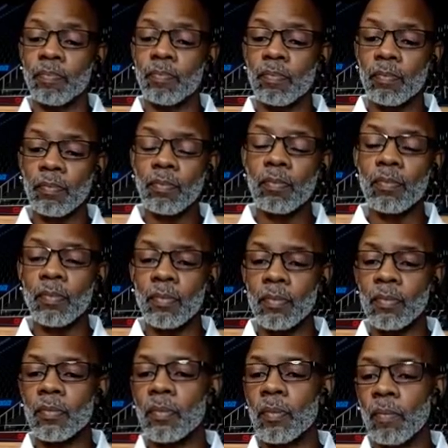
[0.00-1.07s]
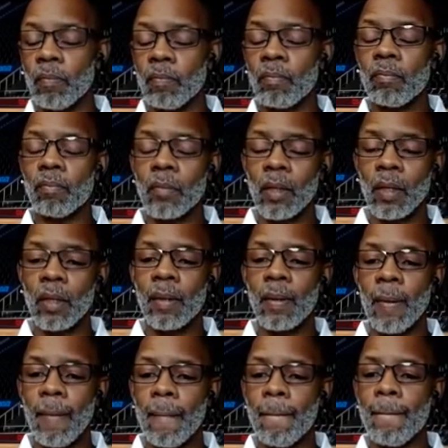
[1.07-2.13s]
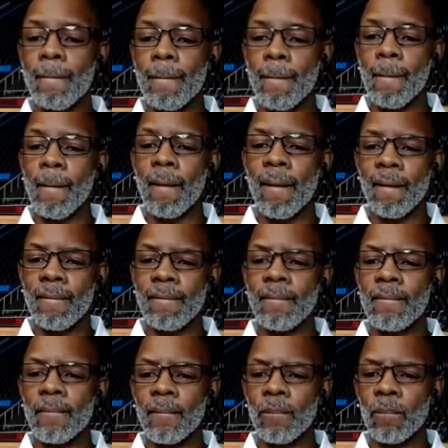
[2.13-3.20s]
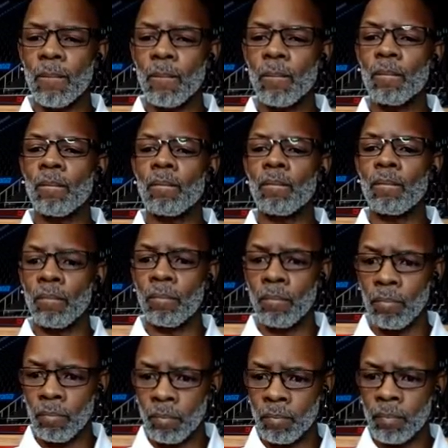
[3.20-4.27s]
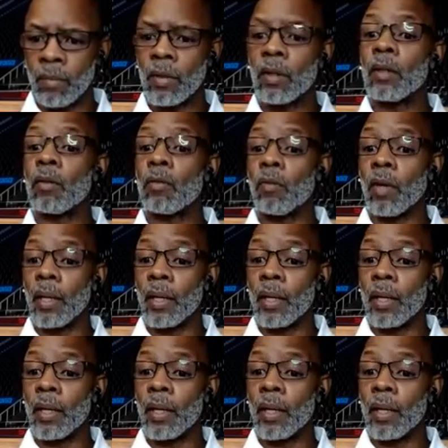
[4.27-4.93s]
Yes. And letting them be them, and